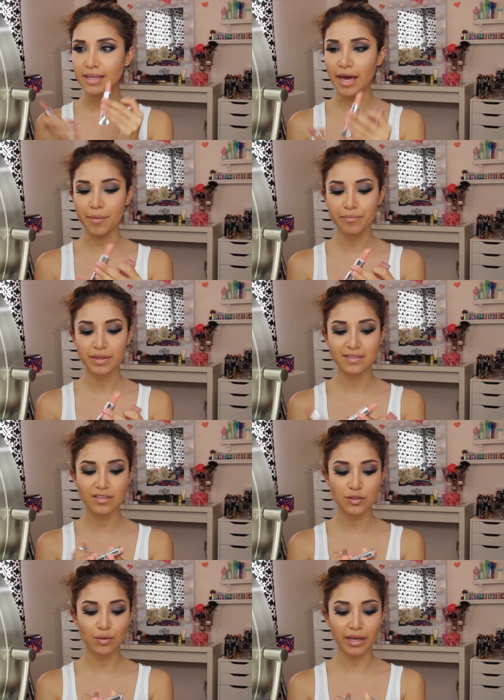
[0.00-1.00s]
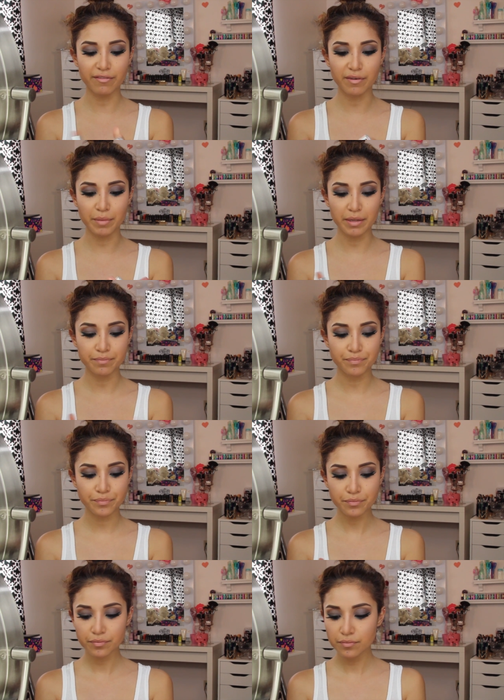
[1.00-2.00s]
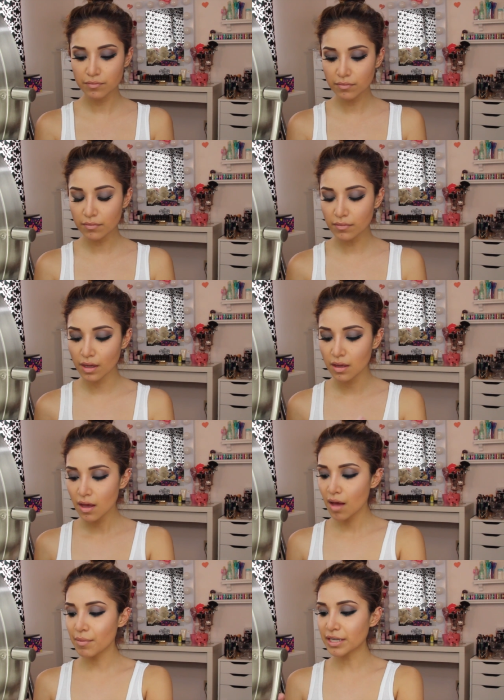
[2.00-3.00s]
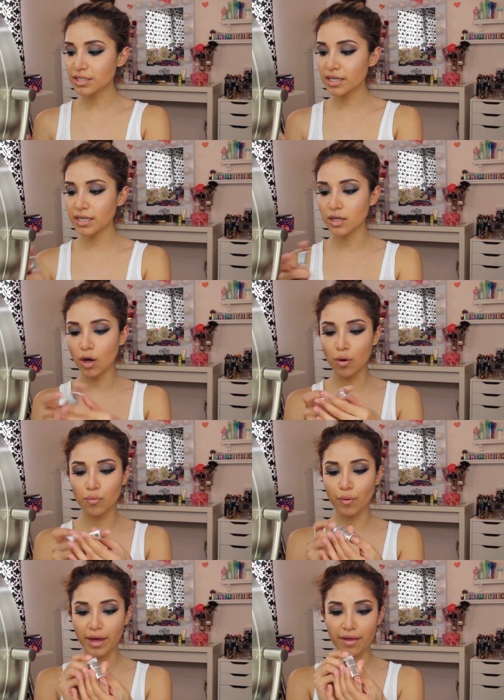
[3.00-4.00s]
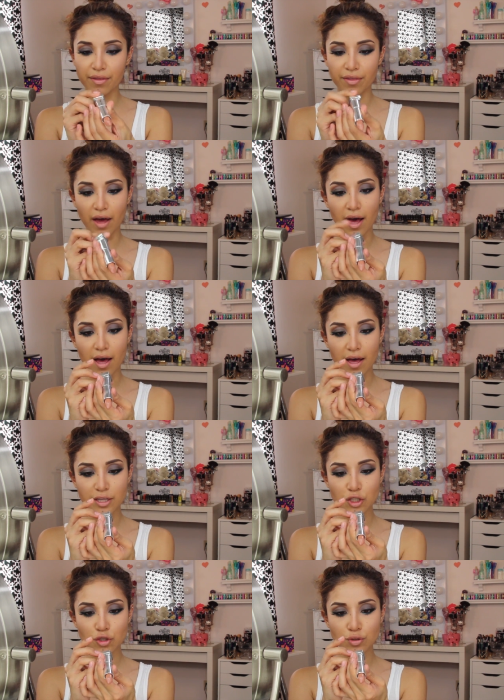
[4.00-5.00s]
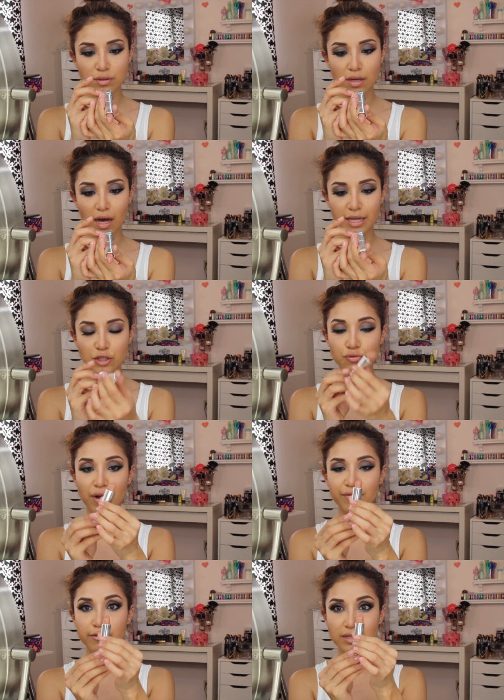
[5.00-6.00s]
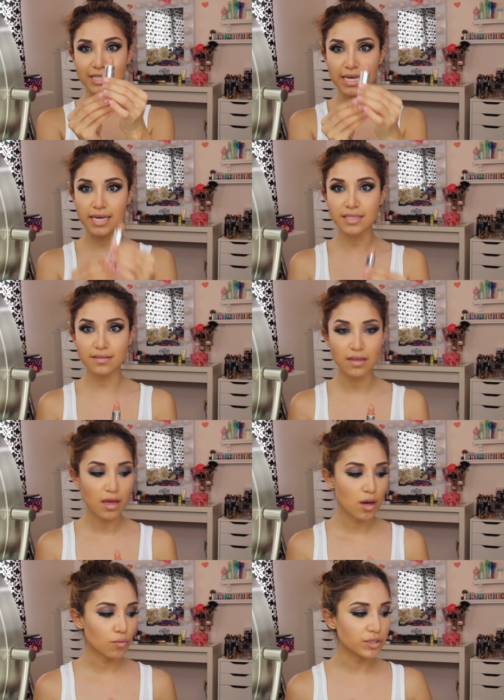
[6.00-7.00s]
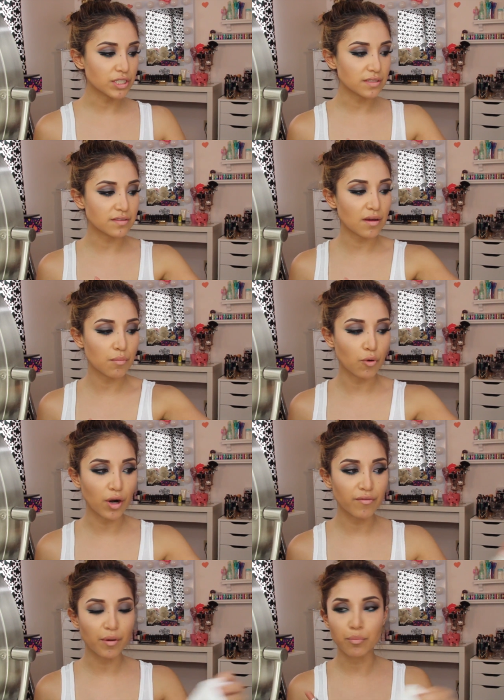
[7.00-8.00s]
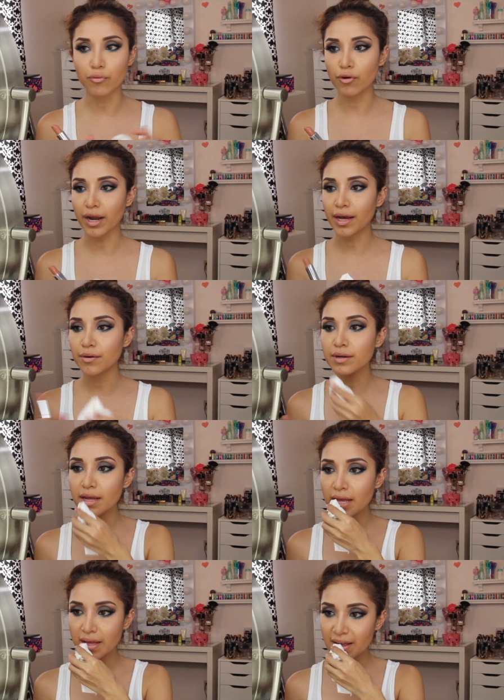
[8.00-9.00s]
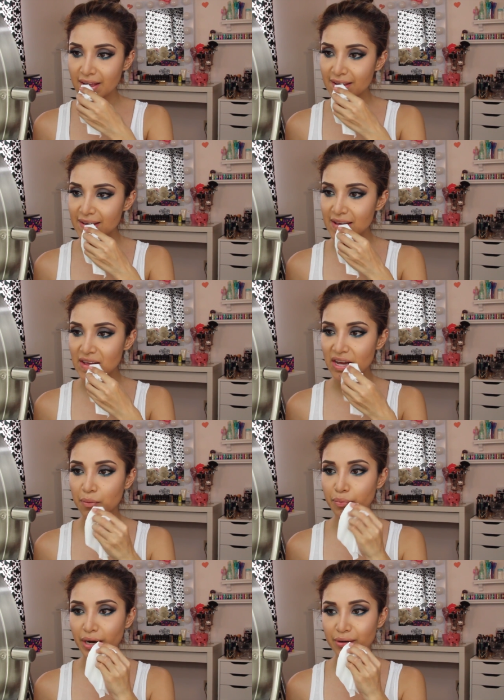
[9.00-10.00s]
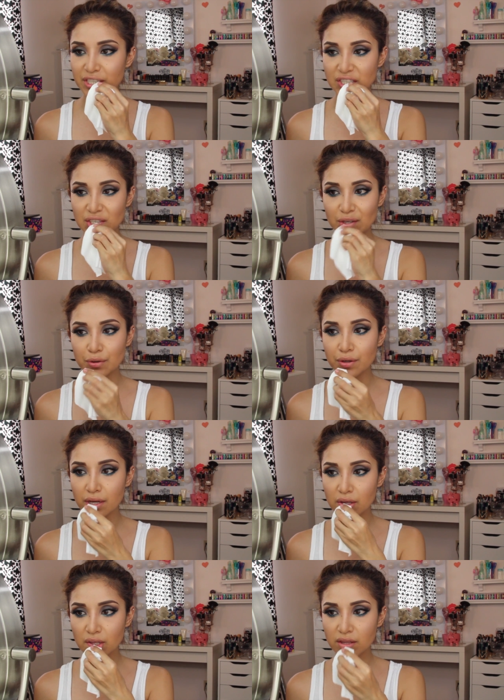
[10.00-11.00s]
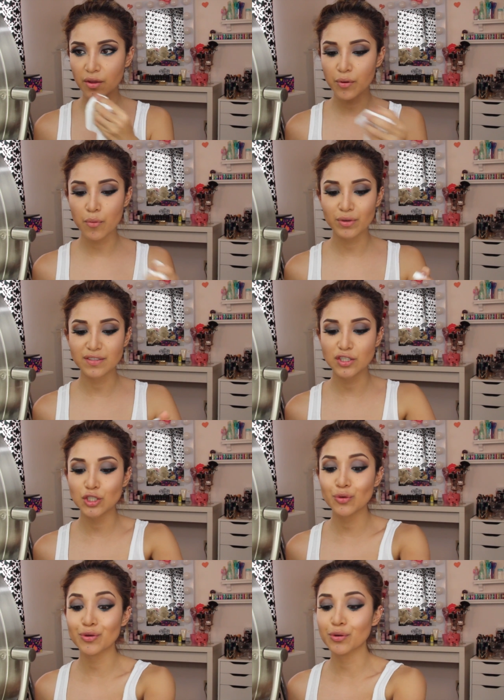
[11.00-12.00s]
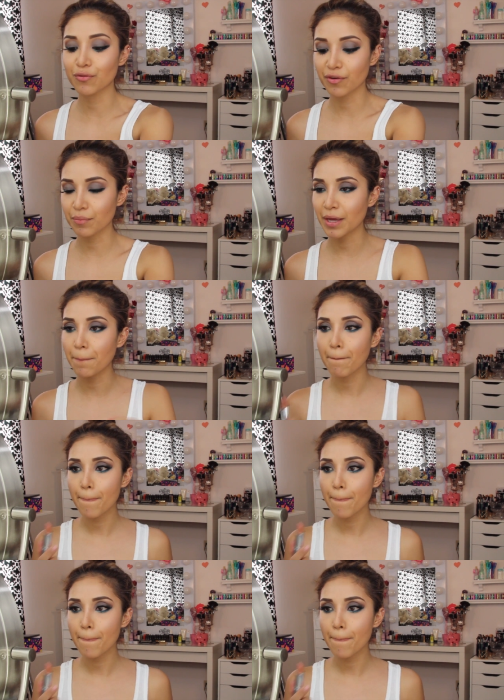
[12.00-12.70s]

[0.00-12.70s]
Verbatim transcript: Yeah, this is too light for me. I'm actually gonna go with uh, a truffle tease which is more of a brown, brownish nude. The other one was too nude for me.